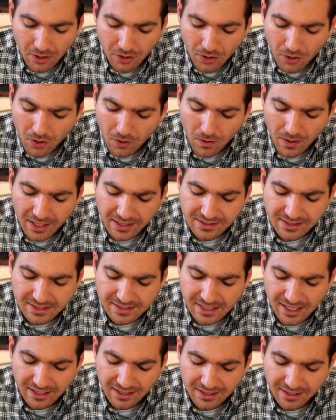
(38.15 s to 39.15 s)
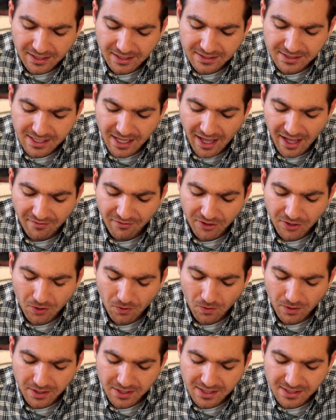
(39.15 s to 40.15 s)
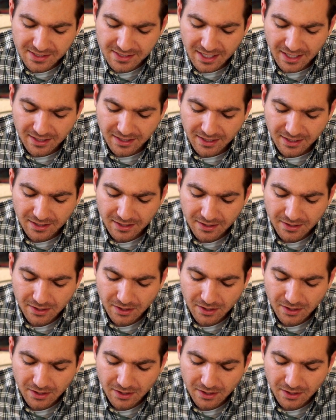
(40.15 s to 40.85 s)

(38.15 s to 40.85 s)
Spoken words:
Who has ascended into heaven or descended?